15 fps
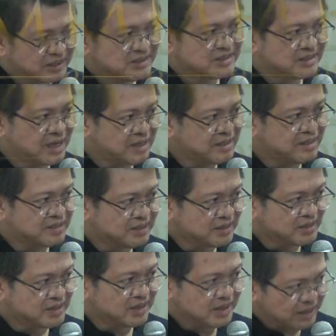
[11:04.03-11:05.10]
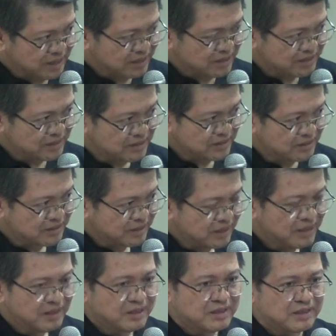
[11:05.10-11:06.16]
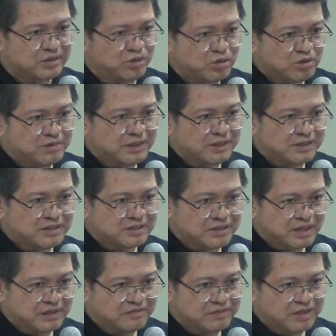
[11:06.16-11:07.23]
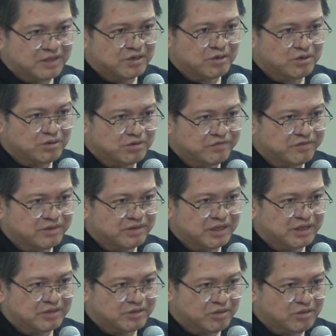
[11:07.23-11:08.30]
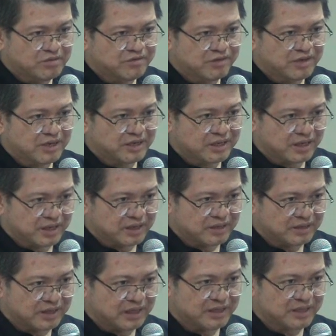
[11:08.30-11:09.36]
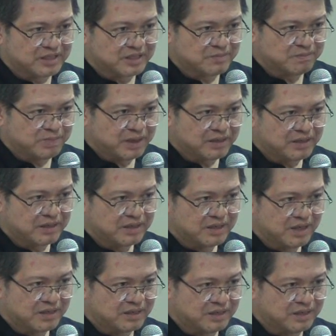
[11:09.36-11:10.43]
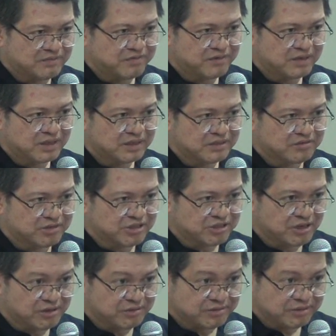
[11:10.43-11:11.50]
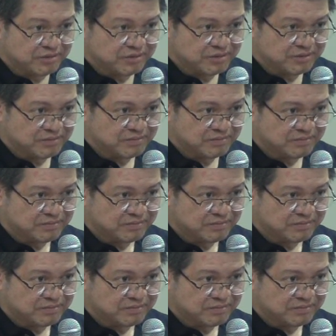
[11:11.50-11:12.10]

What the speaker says: insanity is doing the same thing over and over again and expecting different results.